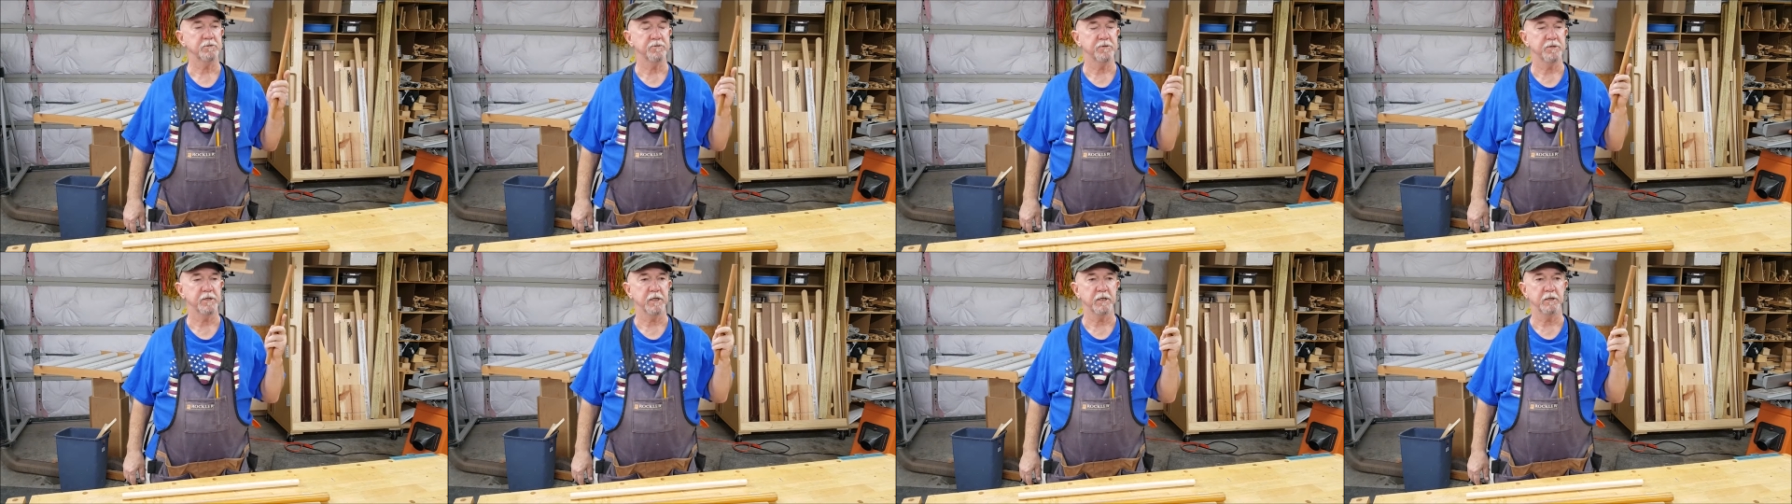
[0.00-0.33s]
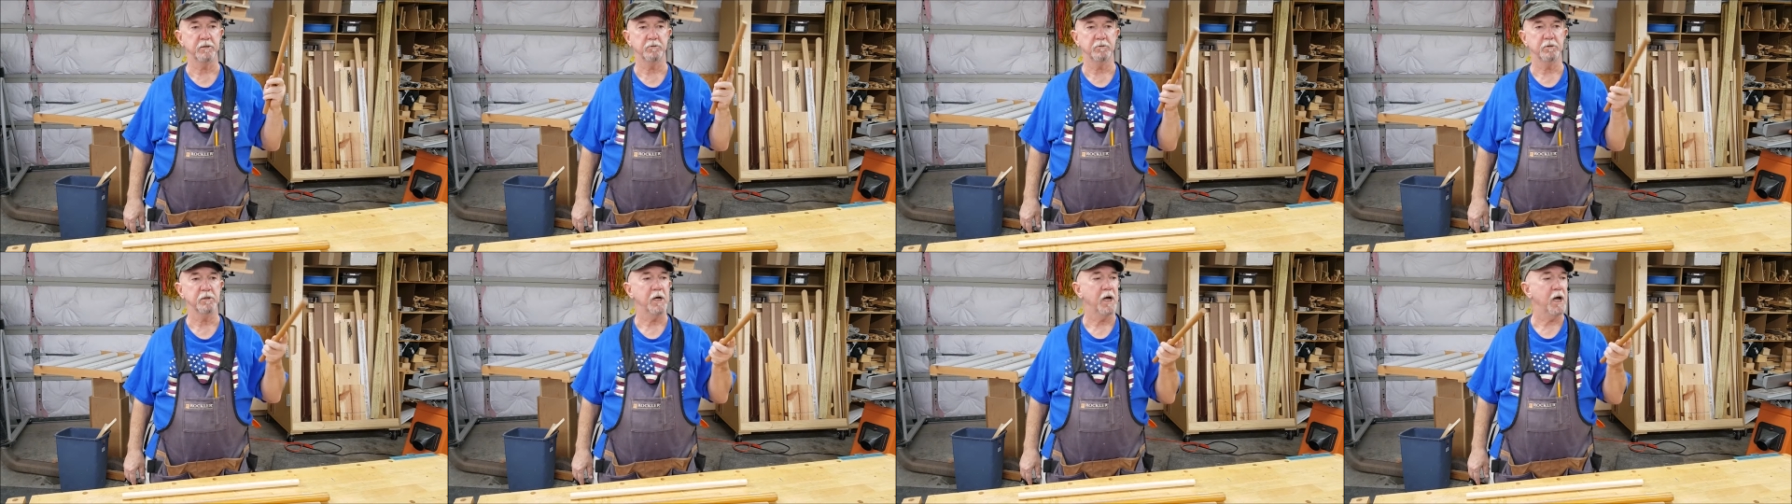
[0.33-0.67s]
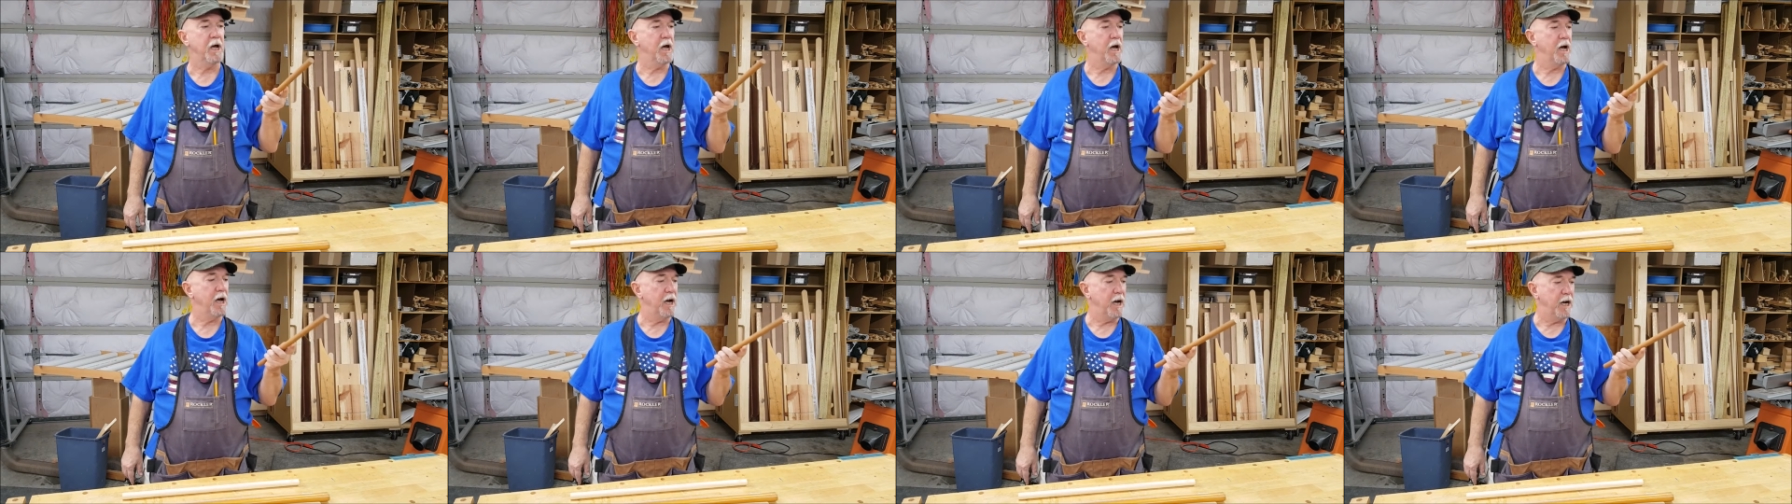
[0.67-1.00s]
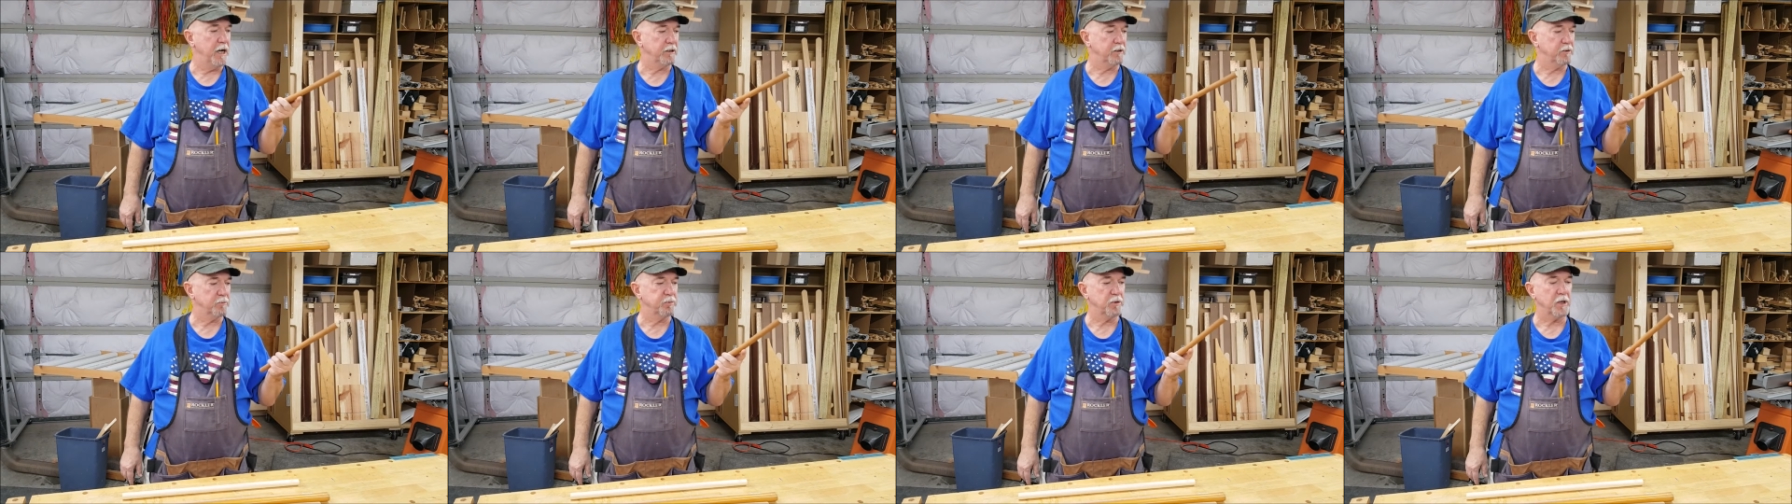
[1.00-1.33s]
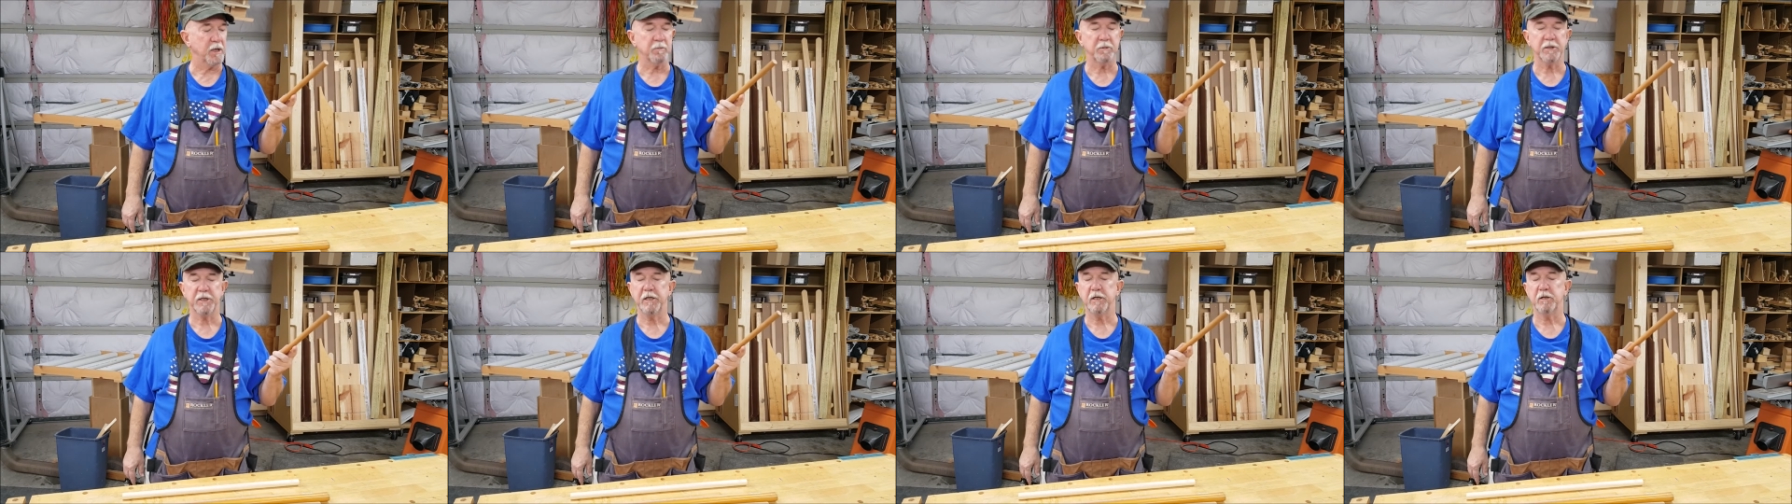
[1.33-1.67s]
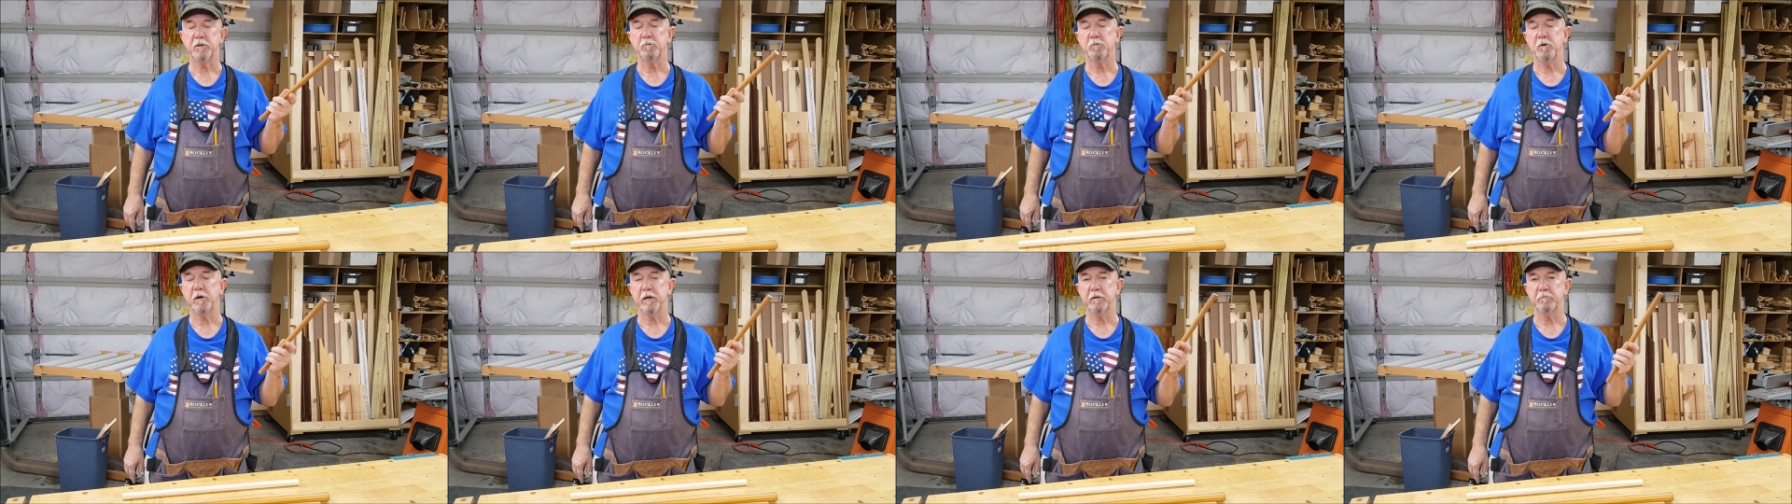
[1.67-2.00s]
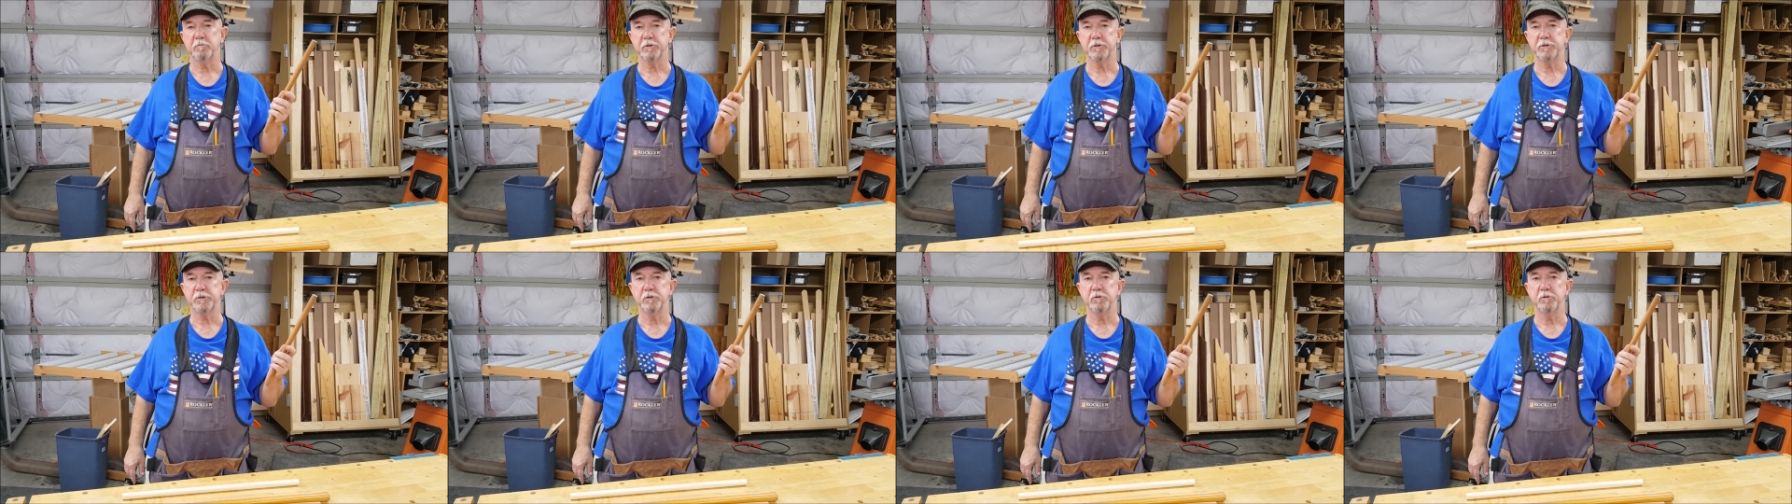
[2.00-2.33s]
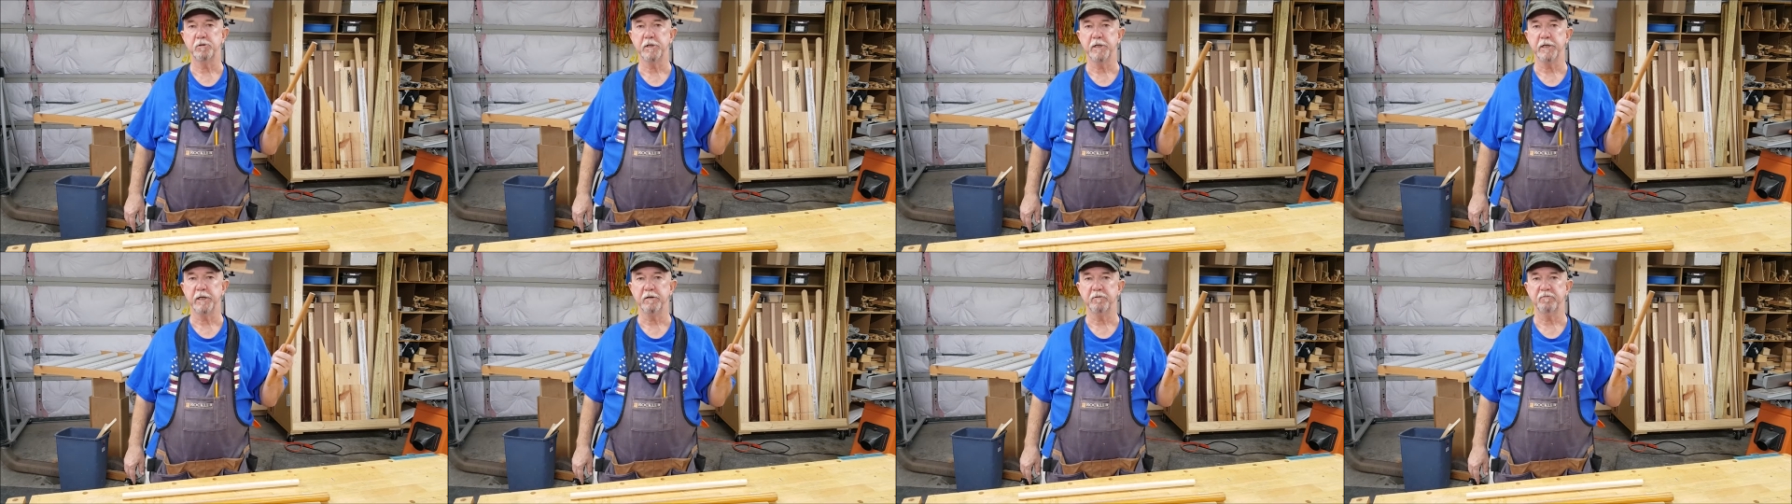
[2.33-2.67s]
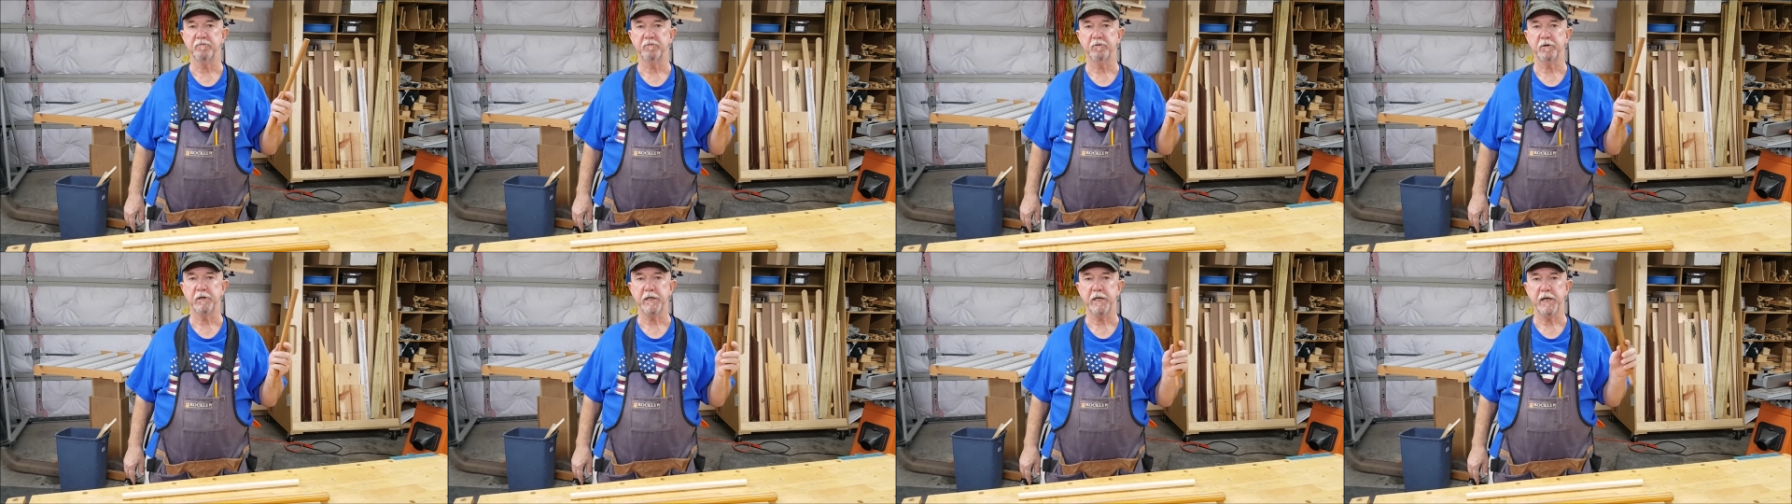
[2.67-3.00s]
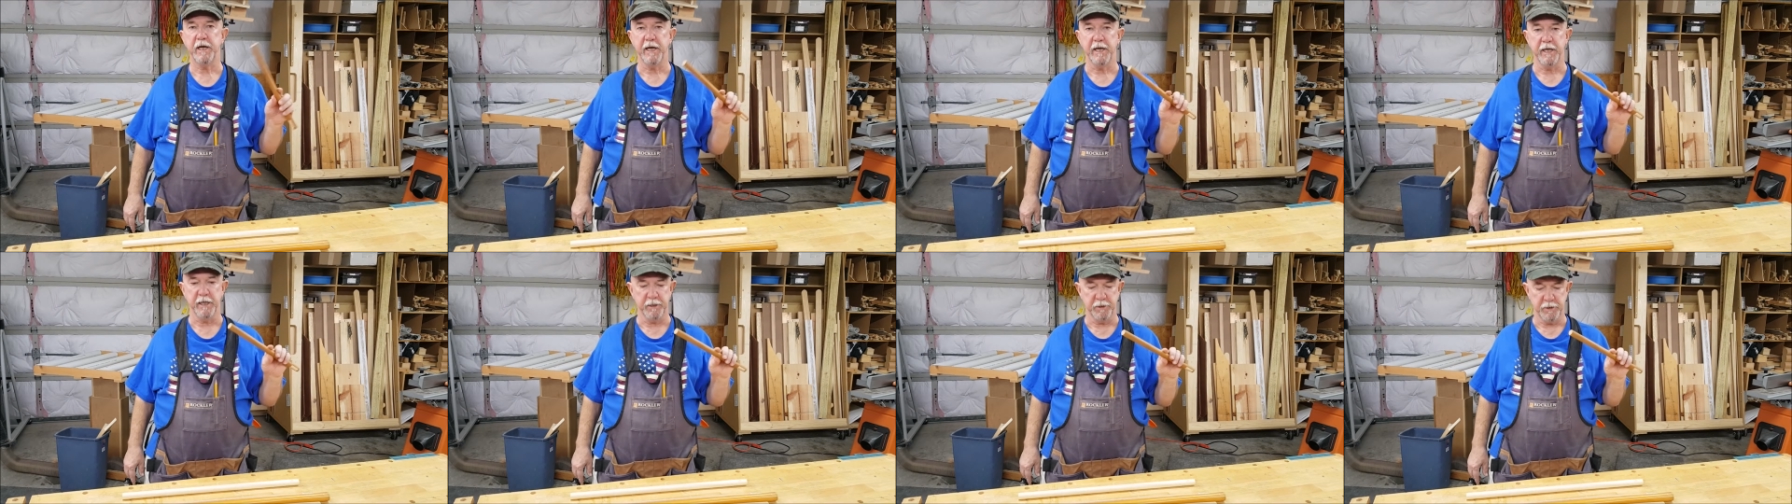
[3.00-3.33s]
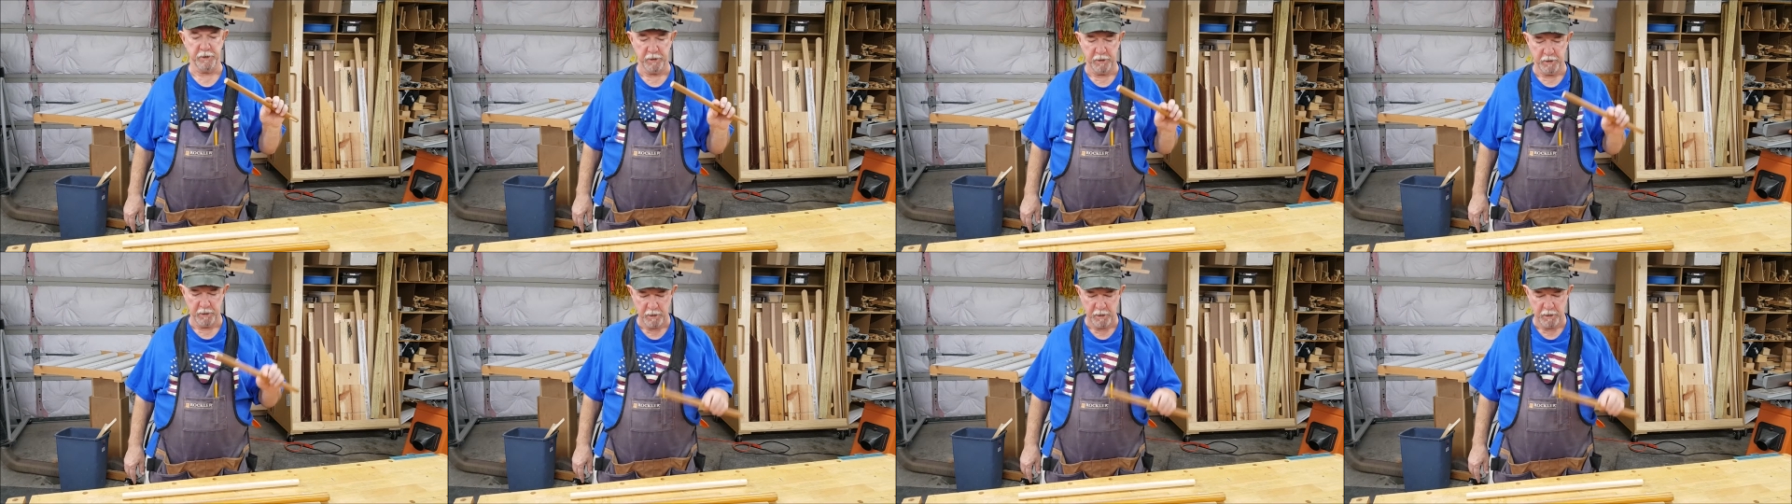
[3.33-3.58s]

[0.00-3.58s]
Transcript: then I could probably get away with doing it freehand.